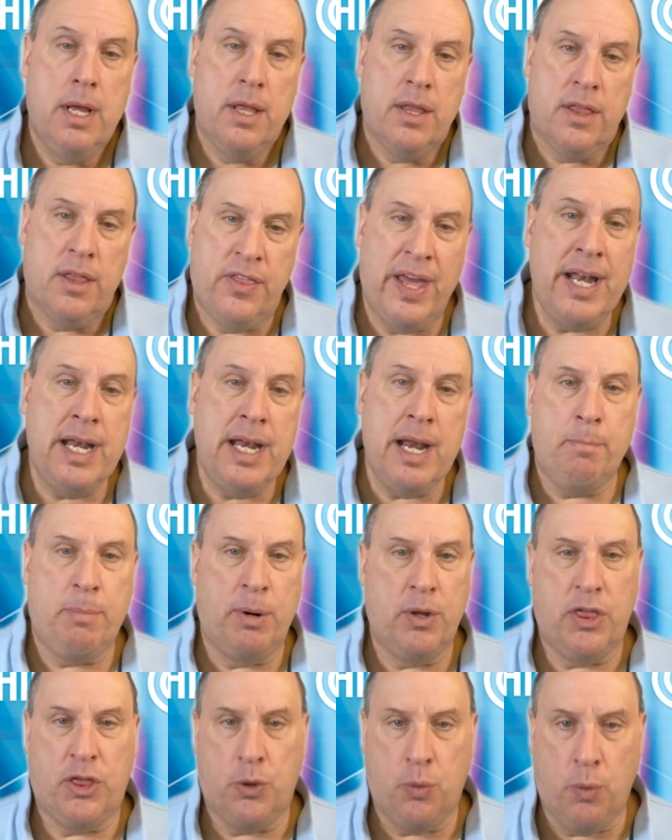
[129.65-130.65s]
Then
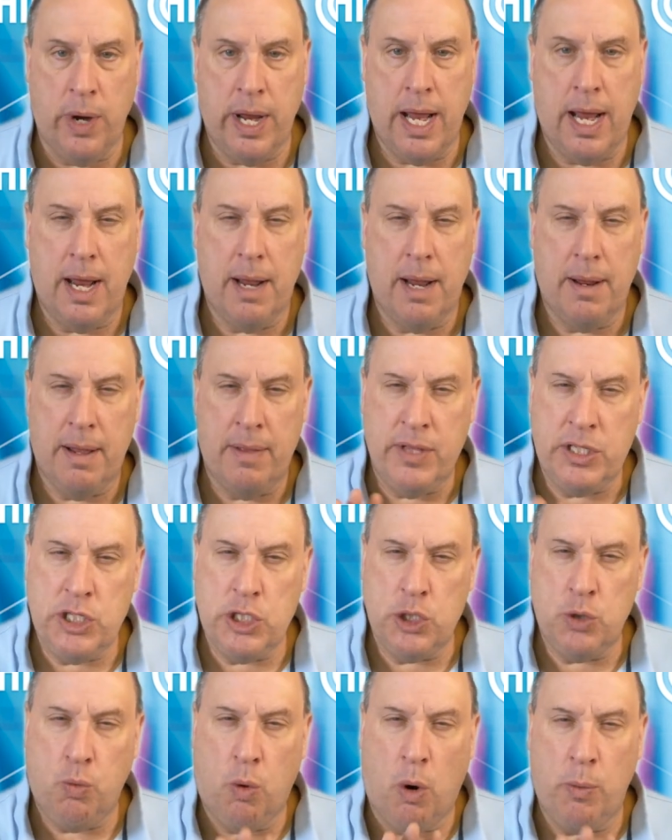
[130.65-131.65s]
number three, and this
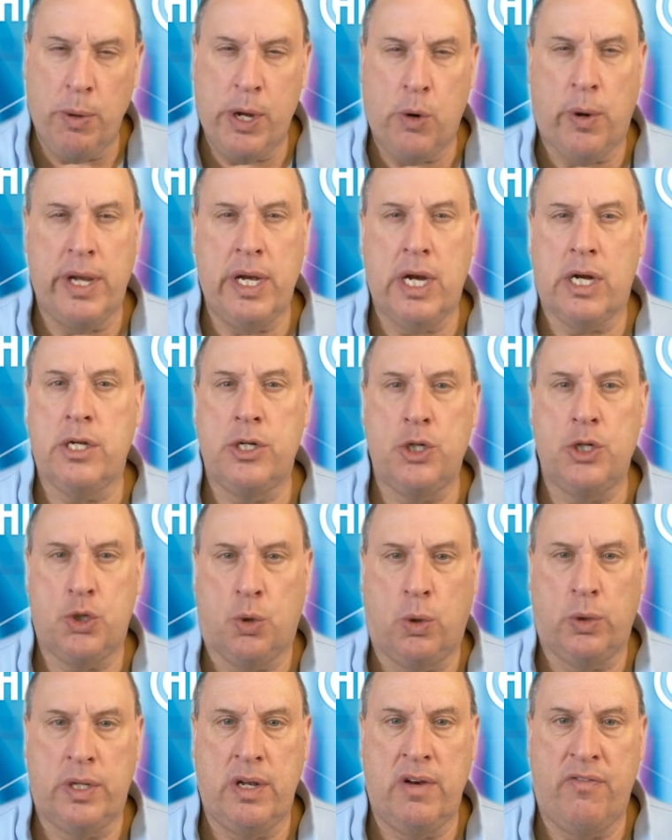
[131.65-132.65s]
is where we create a
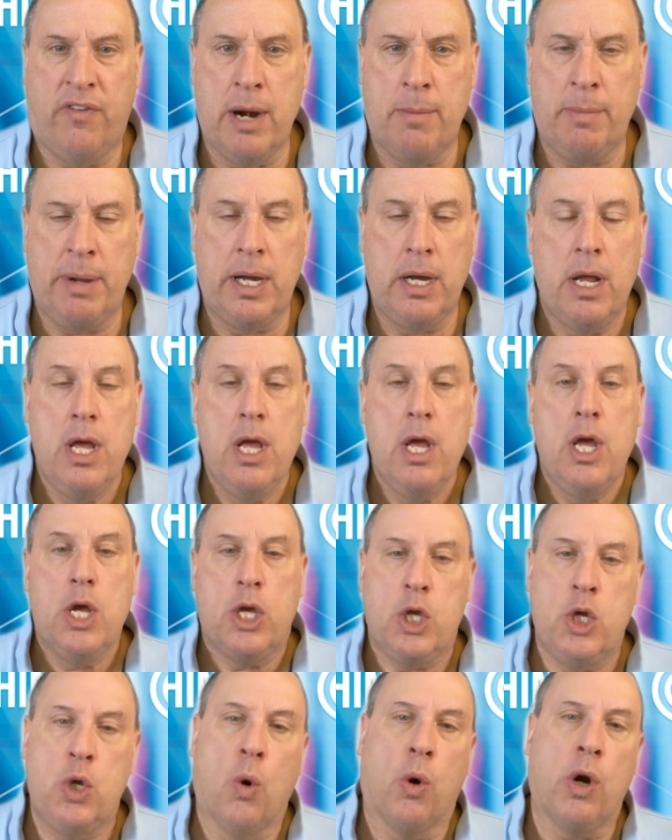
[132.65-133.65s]
controlled environment,
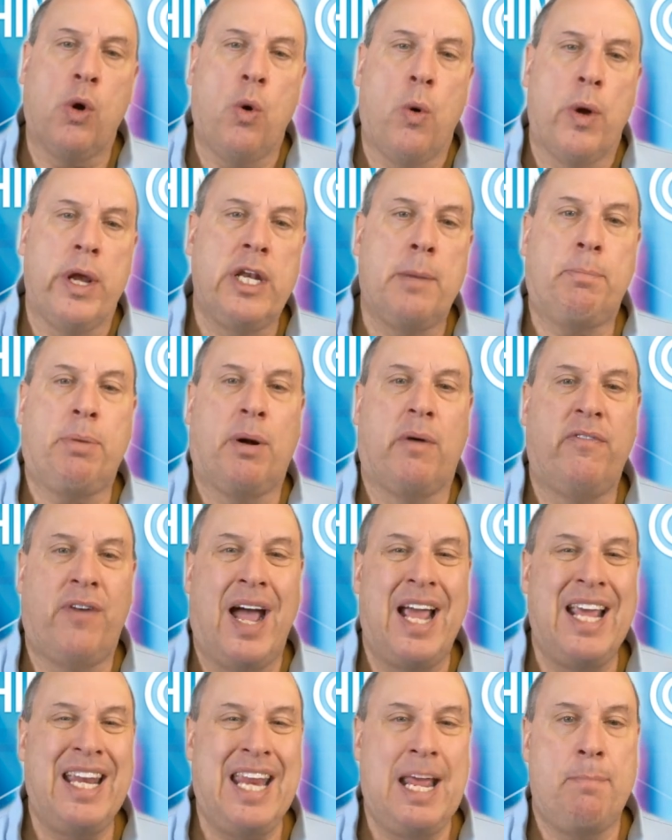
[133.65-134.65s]
you're going to
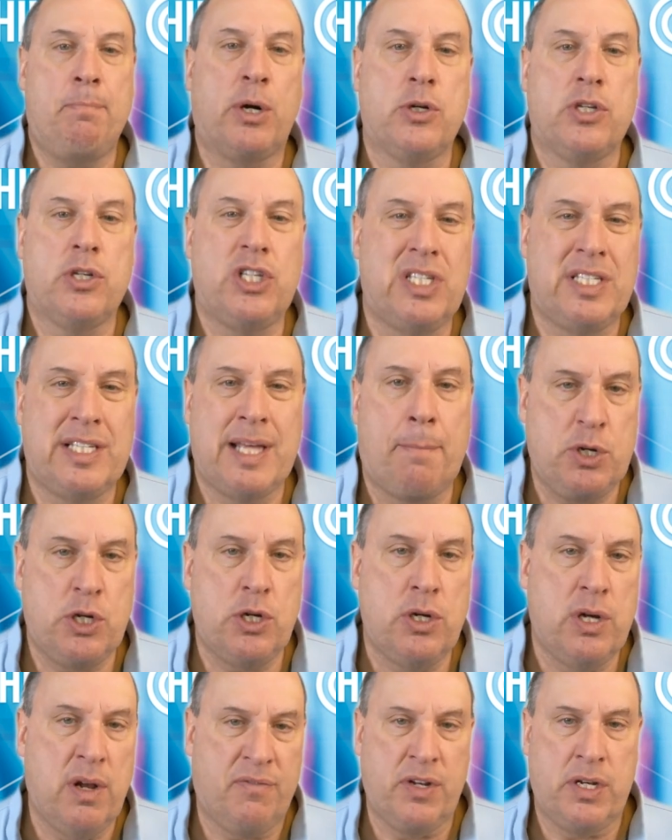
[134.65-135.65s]
provide a
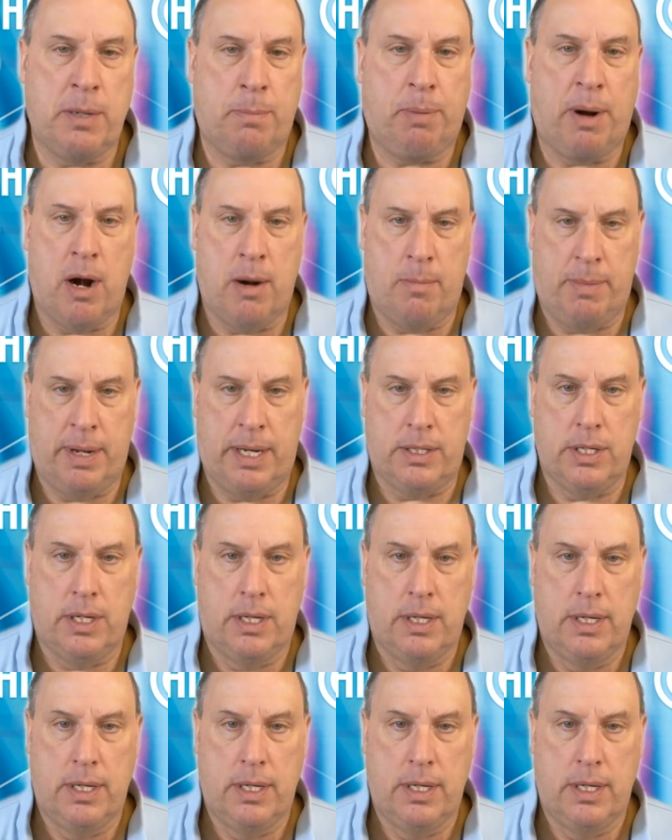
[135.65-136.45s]
perception of a department,